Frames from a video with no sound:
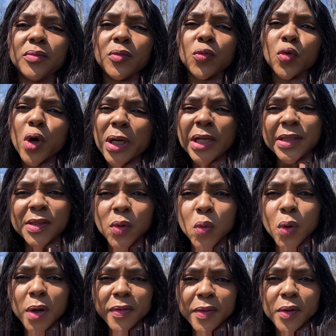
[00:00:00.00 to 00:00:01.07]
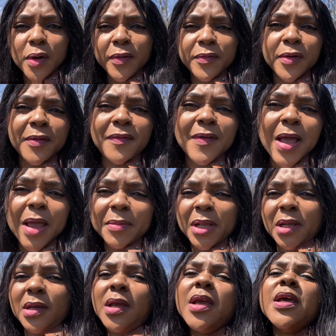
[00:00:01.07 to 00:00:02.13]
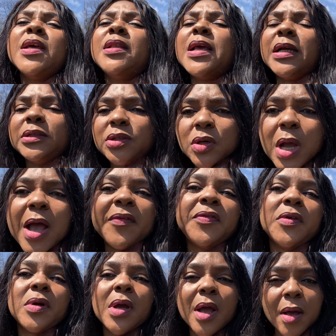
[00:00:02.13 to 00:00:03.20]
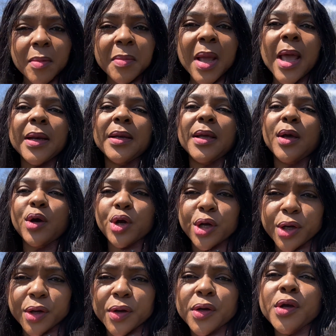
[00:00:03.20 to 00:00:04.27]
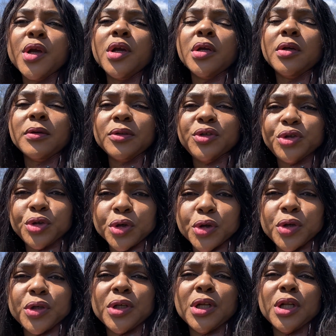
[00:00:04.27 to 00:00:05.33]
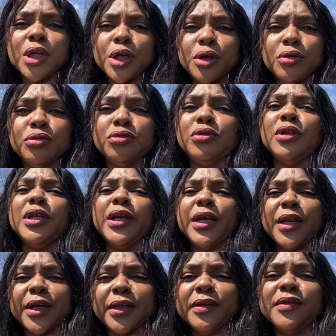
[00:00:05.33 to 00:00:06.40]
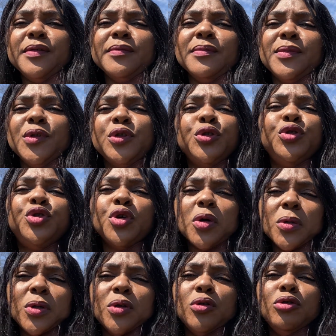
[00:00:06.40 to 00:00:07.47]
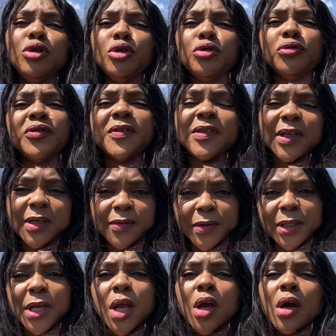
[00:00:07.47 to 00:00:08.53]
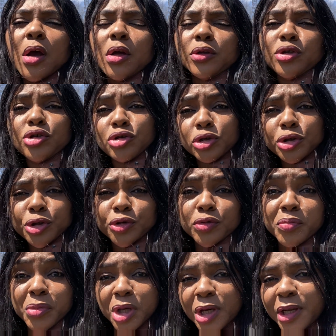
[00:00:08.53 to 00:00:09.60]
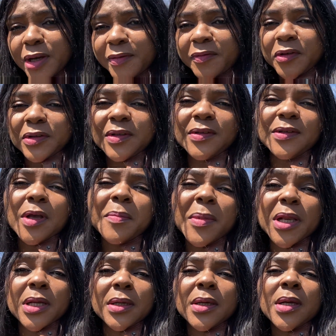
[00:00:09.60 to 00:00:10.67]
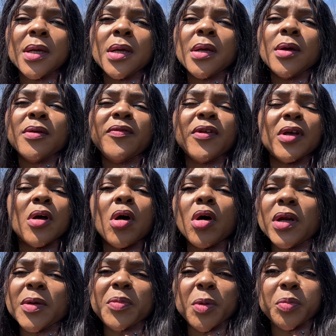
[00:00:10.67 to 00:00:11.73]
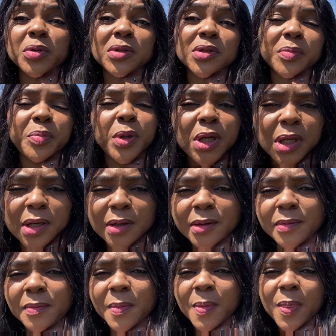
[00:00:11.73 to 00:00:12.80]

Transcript: What is the worth of your family that you have to come and air your dirty little linen, your dirty little secret on social media for somebody, for other people's opinion?